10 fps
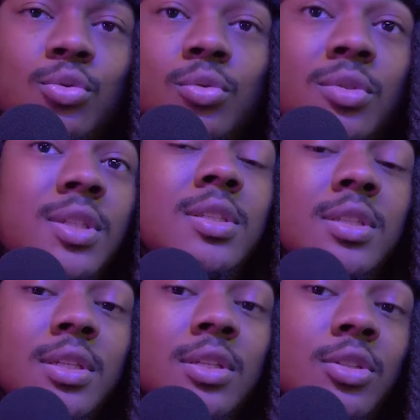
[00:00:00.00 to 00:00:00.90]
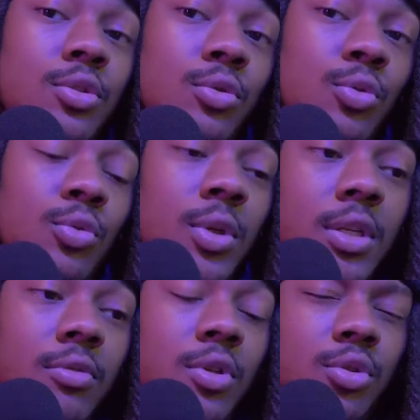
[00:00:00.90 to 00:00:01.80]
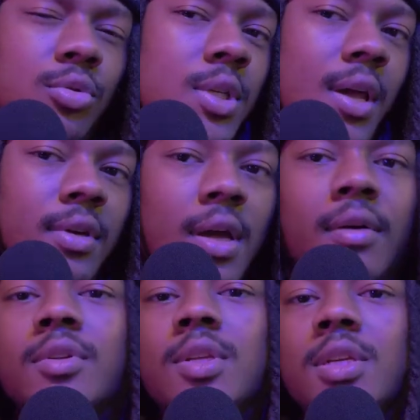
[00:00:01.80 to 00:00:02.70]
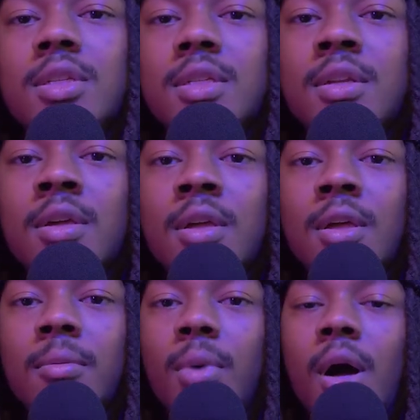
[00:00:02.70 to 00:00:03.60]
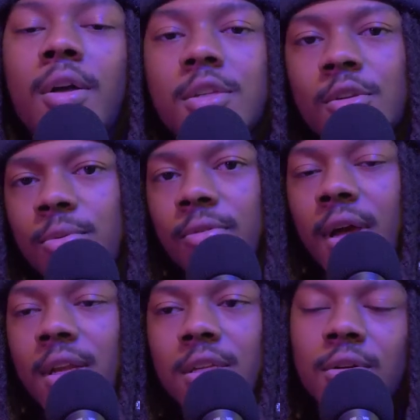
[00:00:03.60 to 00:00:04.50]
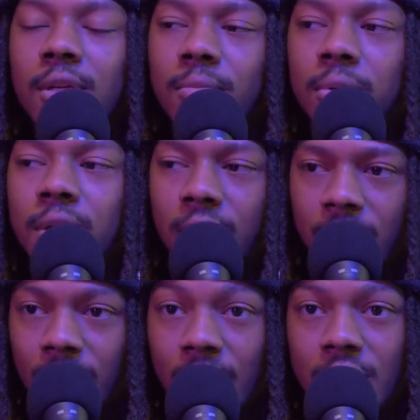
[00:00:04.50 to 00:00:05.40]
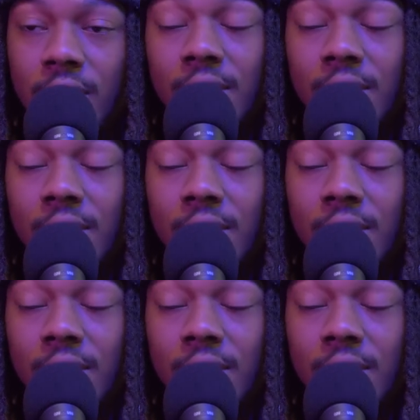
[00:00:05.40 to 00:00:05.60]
you listening to individuals have a conversation, but also providing your input and